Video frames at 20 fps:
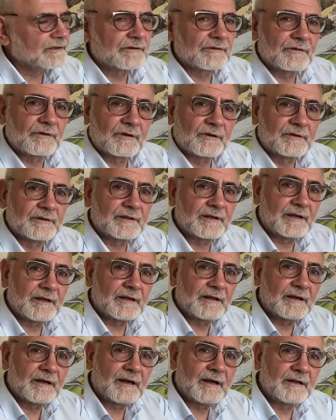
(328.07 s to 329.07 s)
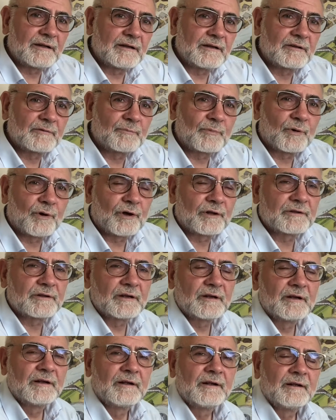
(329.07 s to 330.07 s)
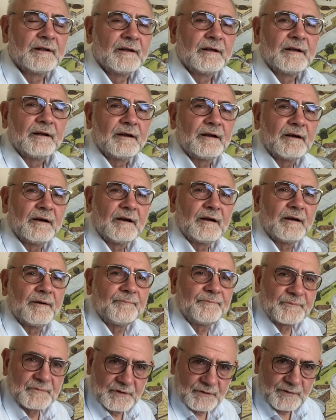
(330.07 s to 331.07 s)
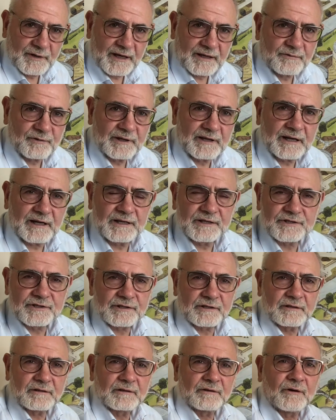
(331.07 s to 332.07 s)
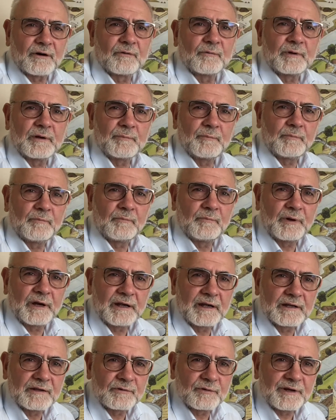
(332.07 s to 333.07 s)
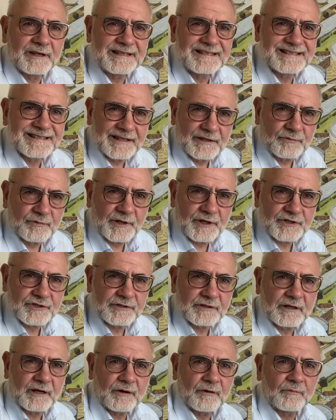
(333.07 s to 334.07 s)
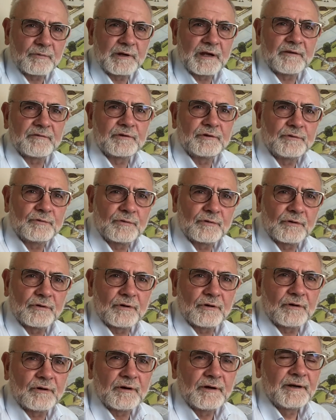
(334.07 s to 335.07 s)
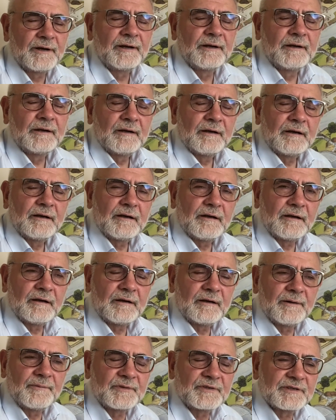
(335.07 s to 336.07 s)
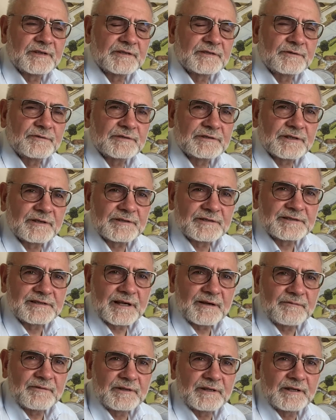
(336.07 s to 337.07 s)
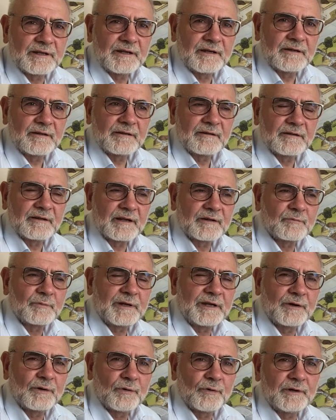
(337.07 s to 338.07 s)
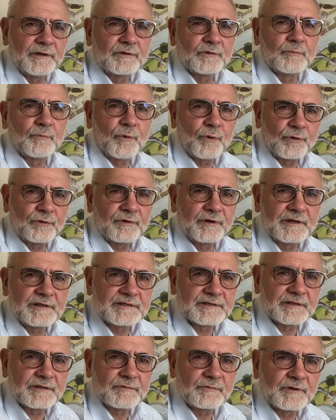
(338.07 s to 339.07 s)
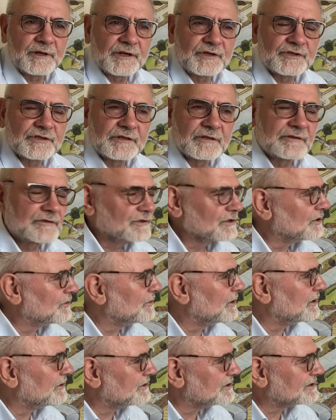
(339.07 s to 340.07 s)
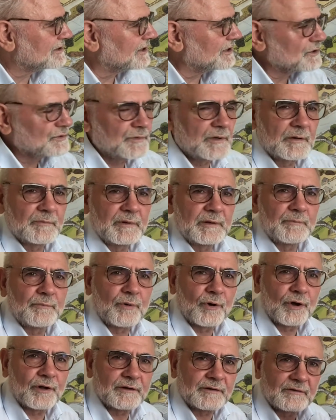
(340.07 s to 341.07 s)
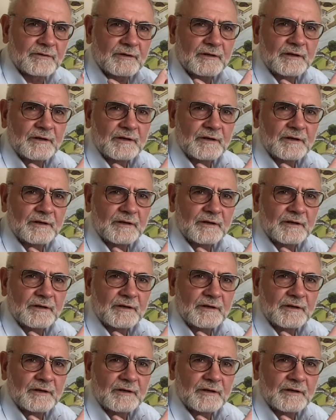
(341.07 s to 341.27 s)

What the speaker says: a container and it's brought to agricultural, or we bring it to incineration. Now we have a new law since 2017 that we go into mono incineration, so the sludge will be burnt.